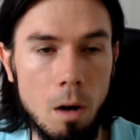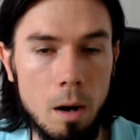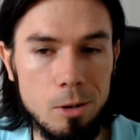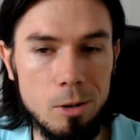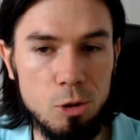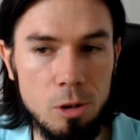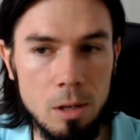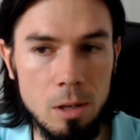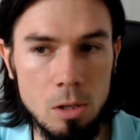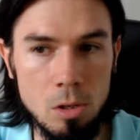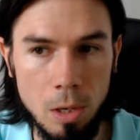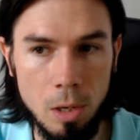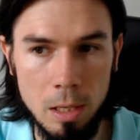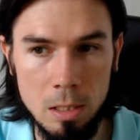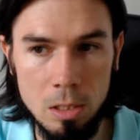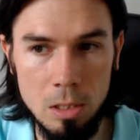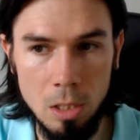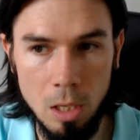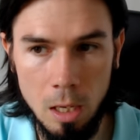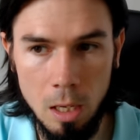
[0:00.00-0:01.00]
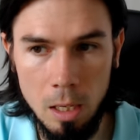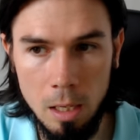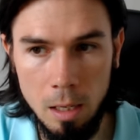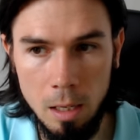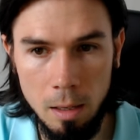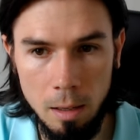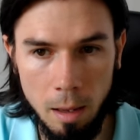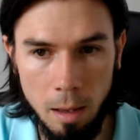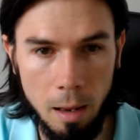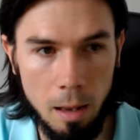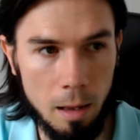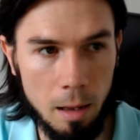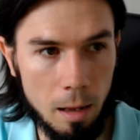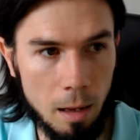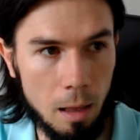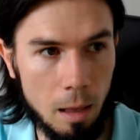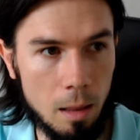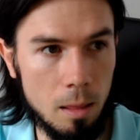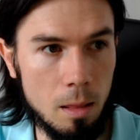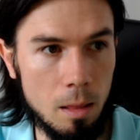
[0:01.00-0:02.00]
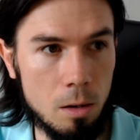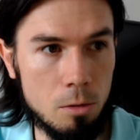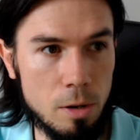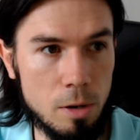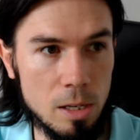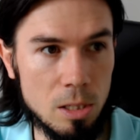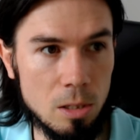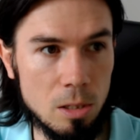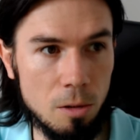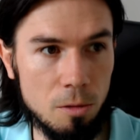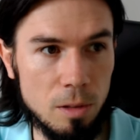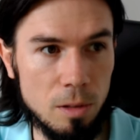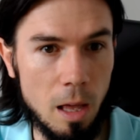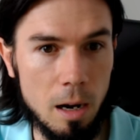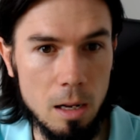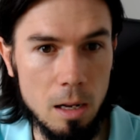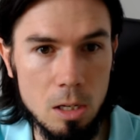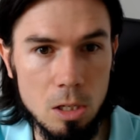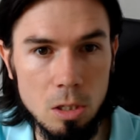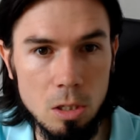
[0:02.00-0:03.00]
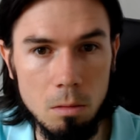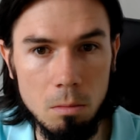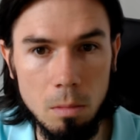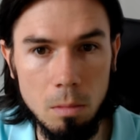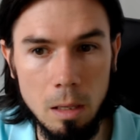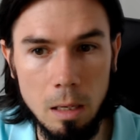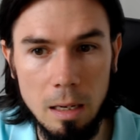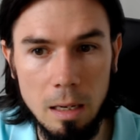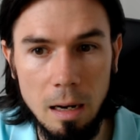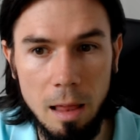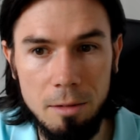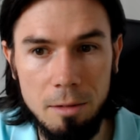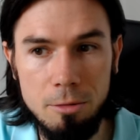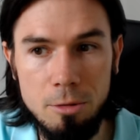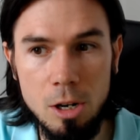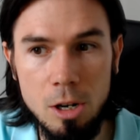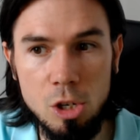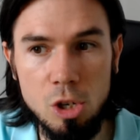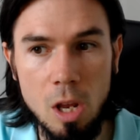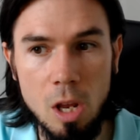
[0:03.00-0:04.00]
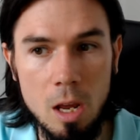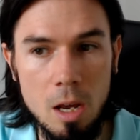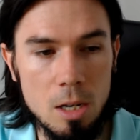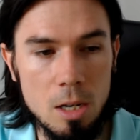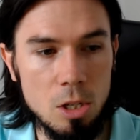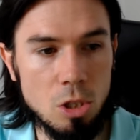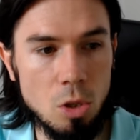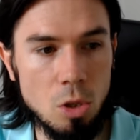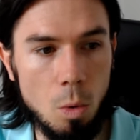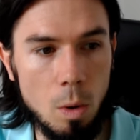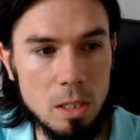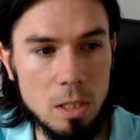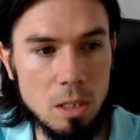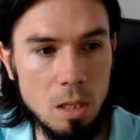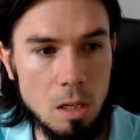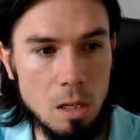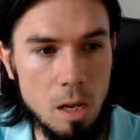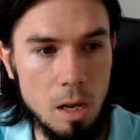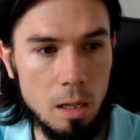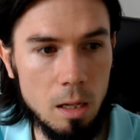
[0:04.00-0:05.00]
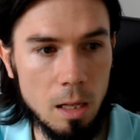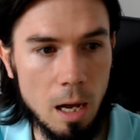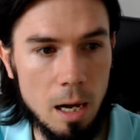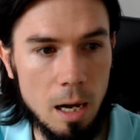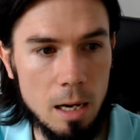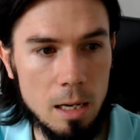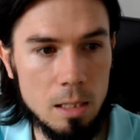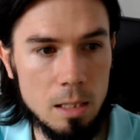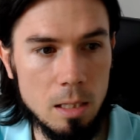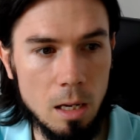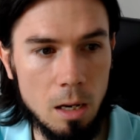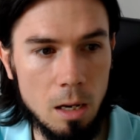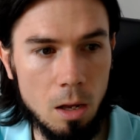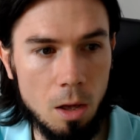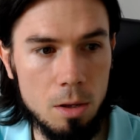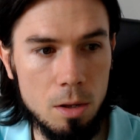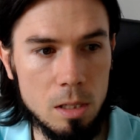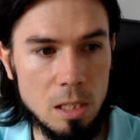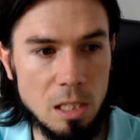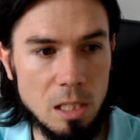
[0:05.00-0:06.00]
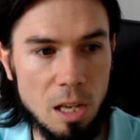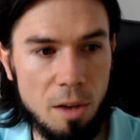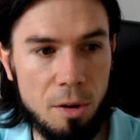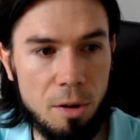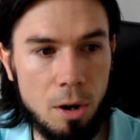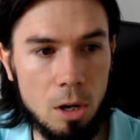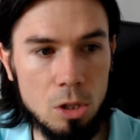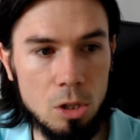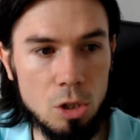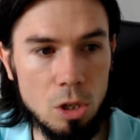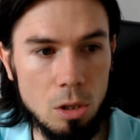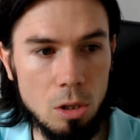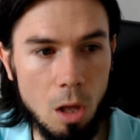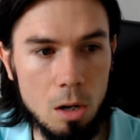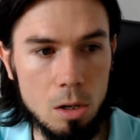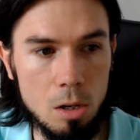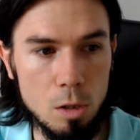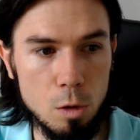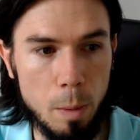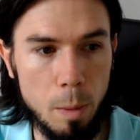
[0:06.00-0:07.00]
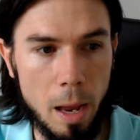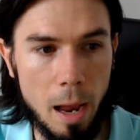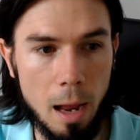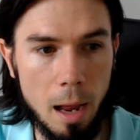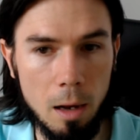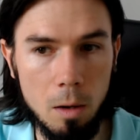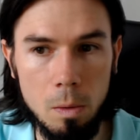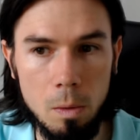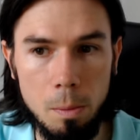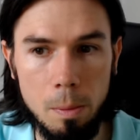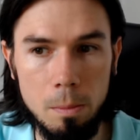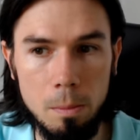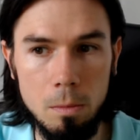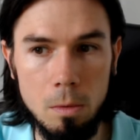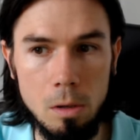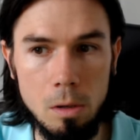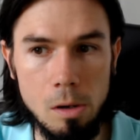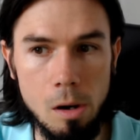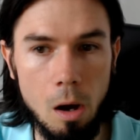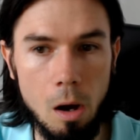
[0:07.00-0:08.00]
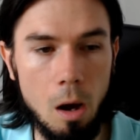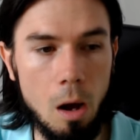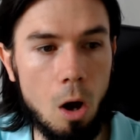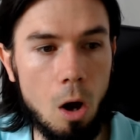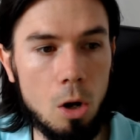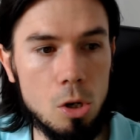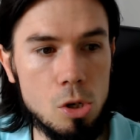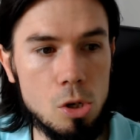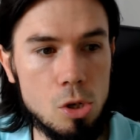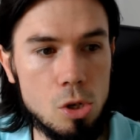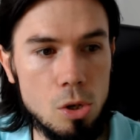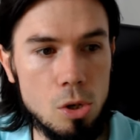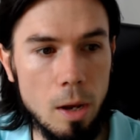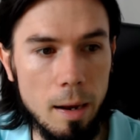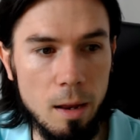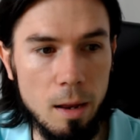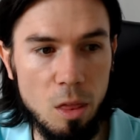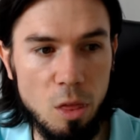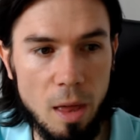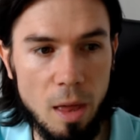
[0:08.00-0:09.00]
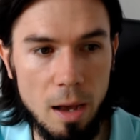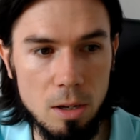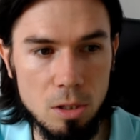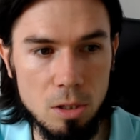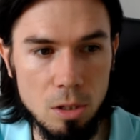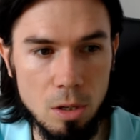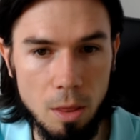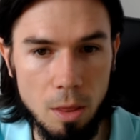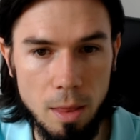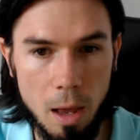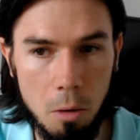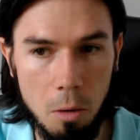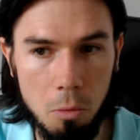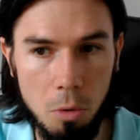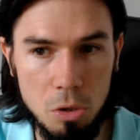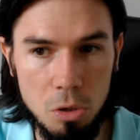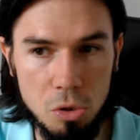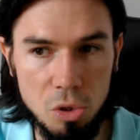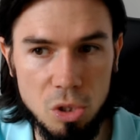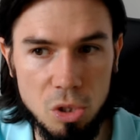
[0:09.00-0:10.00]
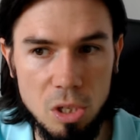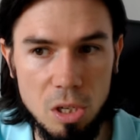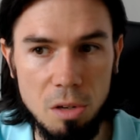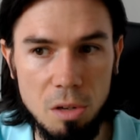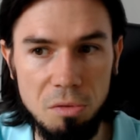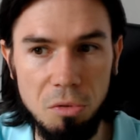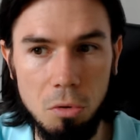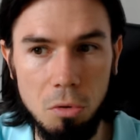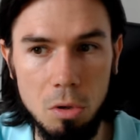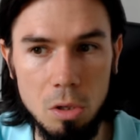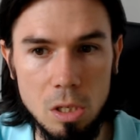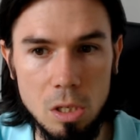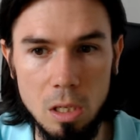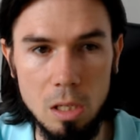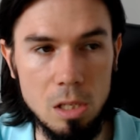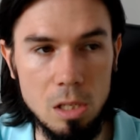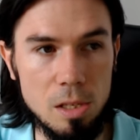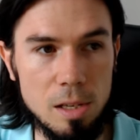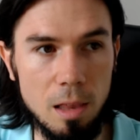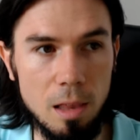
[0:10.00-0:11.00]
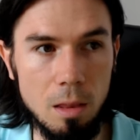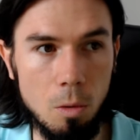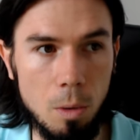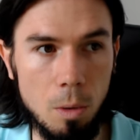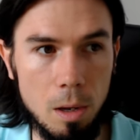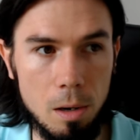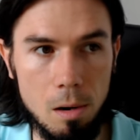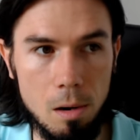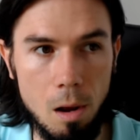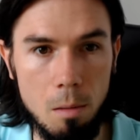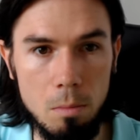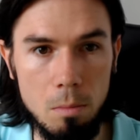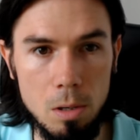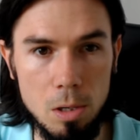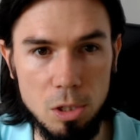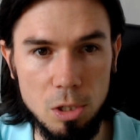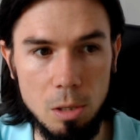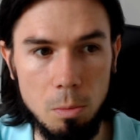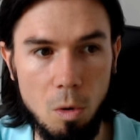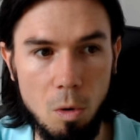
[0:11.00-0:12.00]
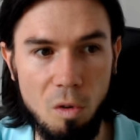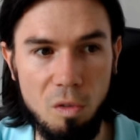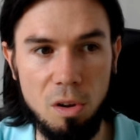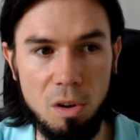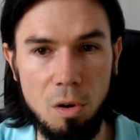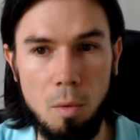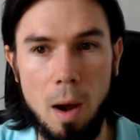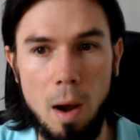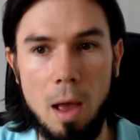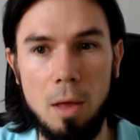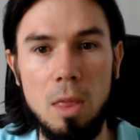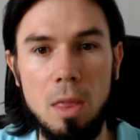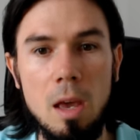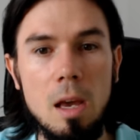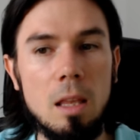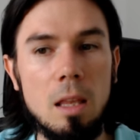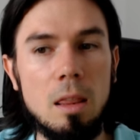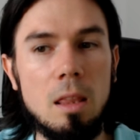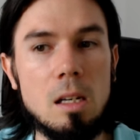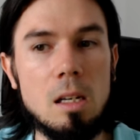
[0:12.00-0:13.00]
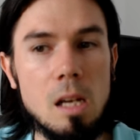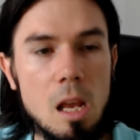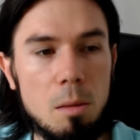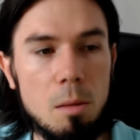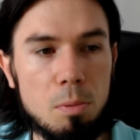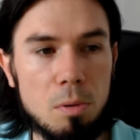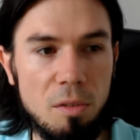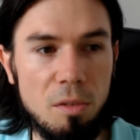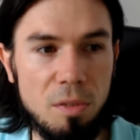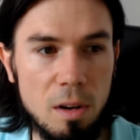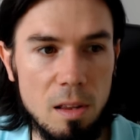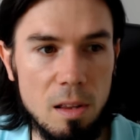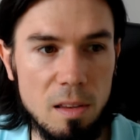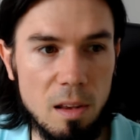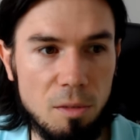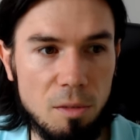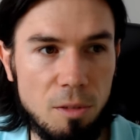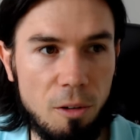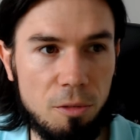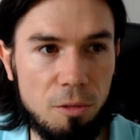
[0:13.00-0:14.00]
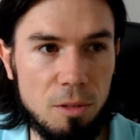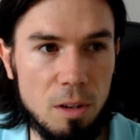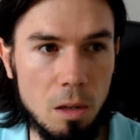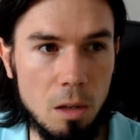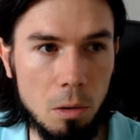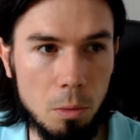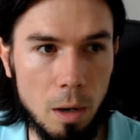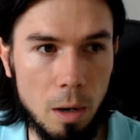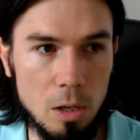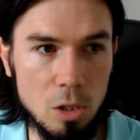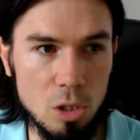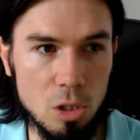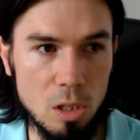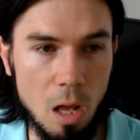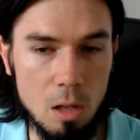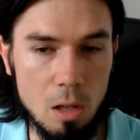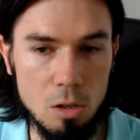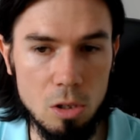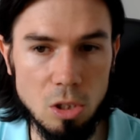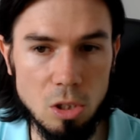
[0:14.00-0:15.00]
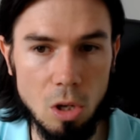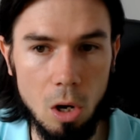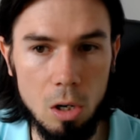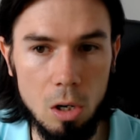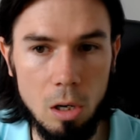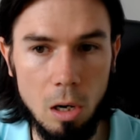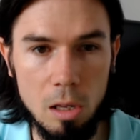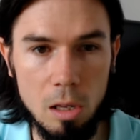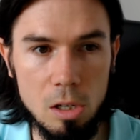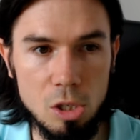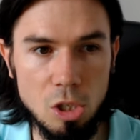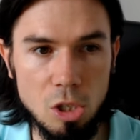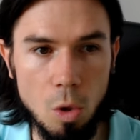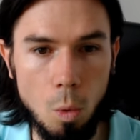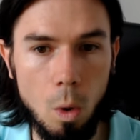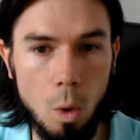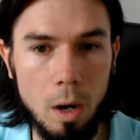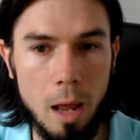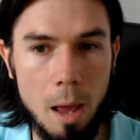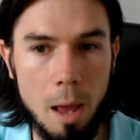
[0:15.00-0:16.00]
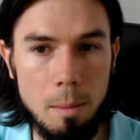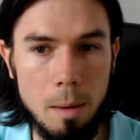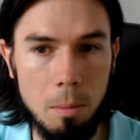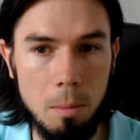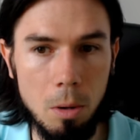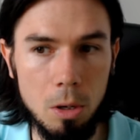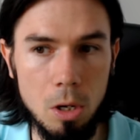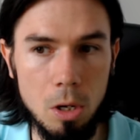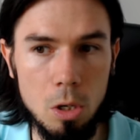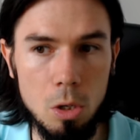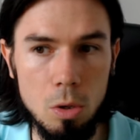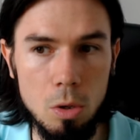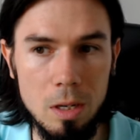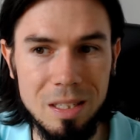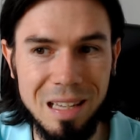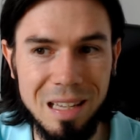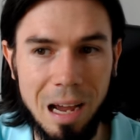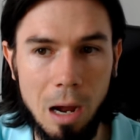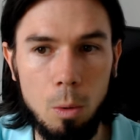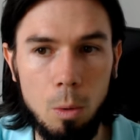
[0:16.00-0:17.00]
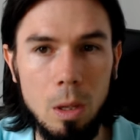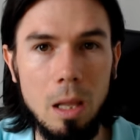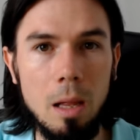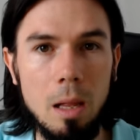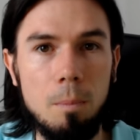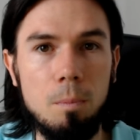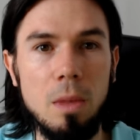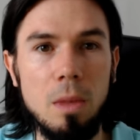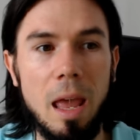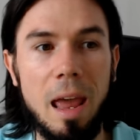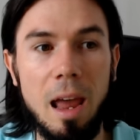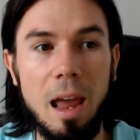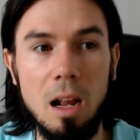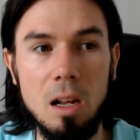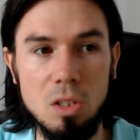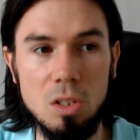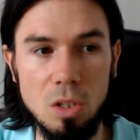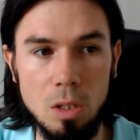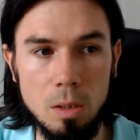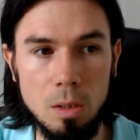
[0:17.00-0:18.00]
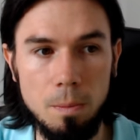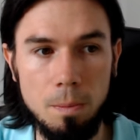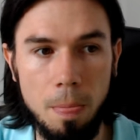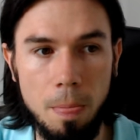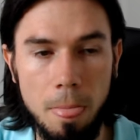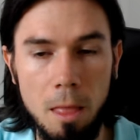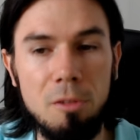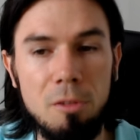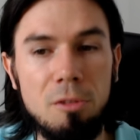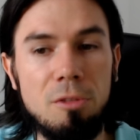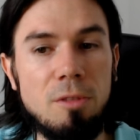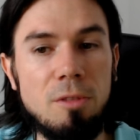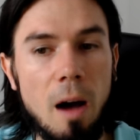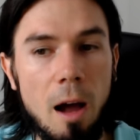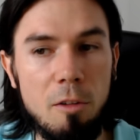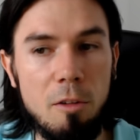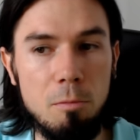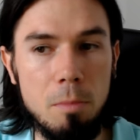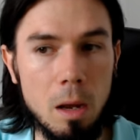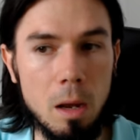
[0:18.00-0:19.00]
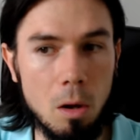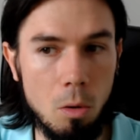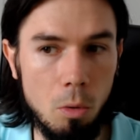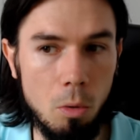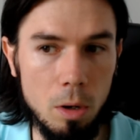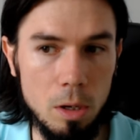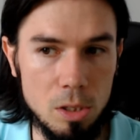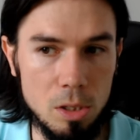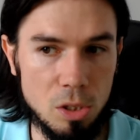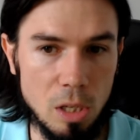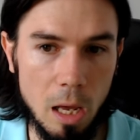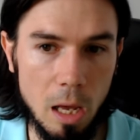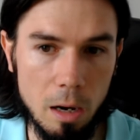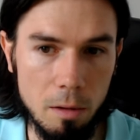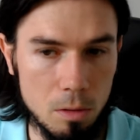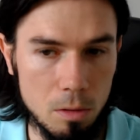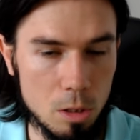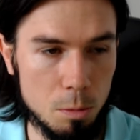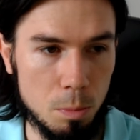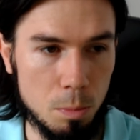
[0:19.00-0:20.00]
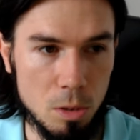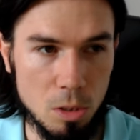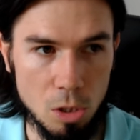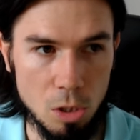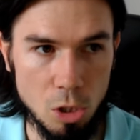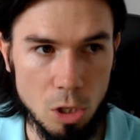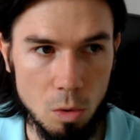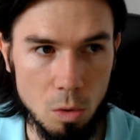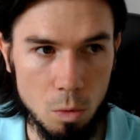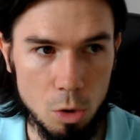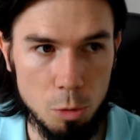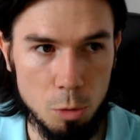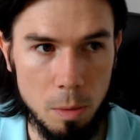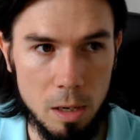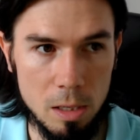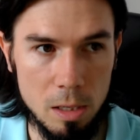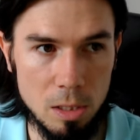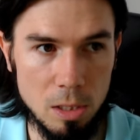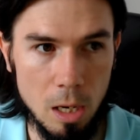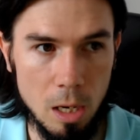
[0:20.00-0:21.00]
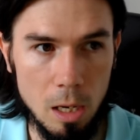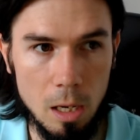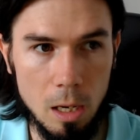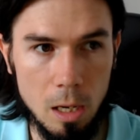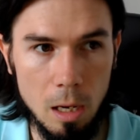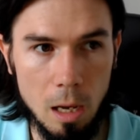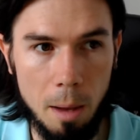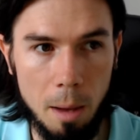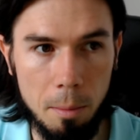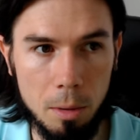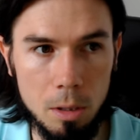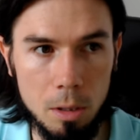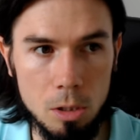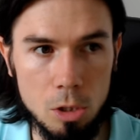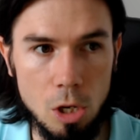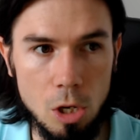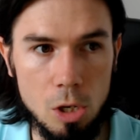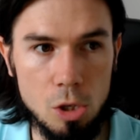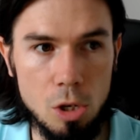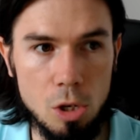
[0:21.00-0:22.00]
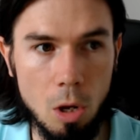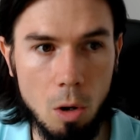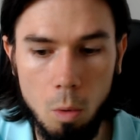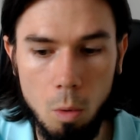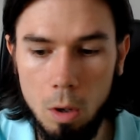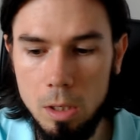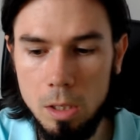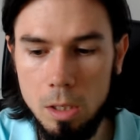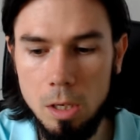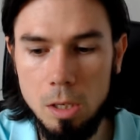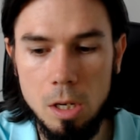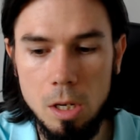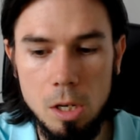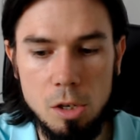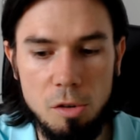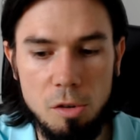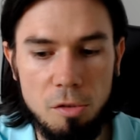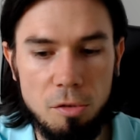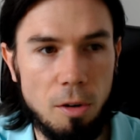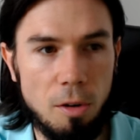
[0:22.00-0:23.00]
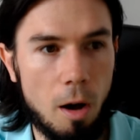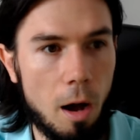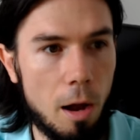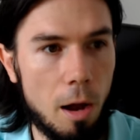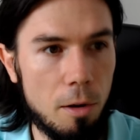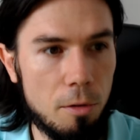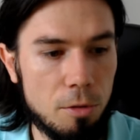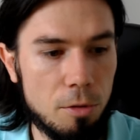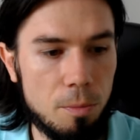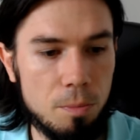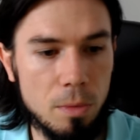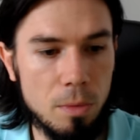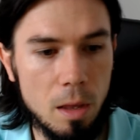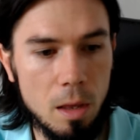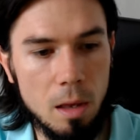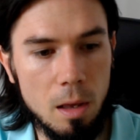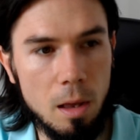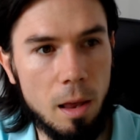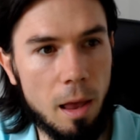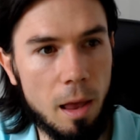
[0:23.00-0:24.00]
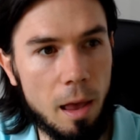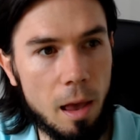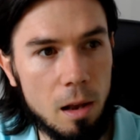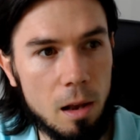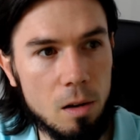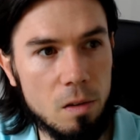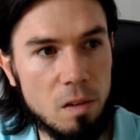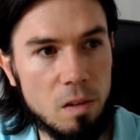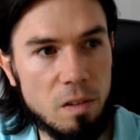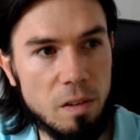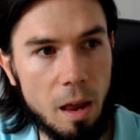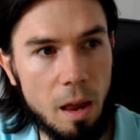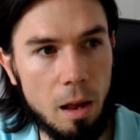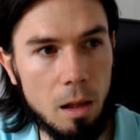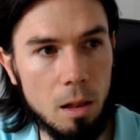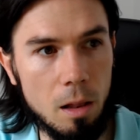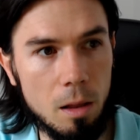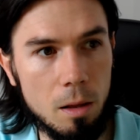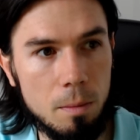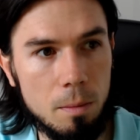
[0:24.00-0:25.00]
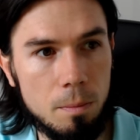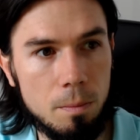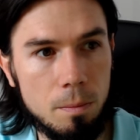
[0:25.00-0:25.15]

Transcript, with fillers: margin into this and the rest of that is completely leveraged so what's the deal guys another 700 dollars back on to 8000 on that one you see the volatility and the way the numbers are moving around the take profit is at 15 grand just like you saw earlier so what am i going to do is i will exit five bitcoins out of this position which means i'm going to change the quantity to five and sell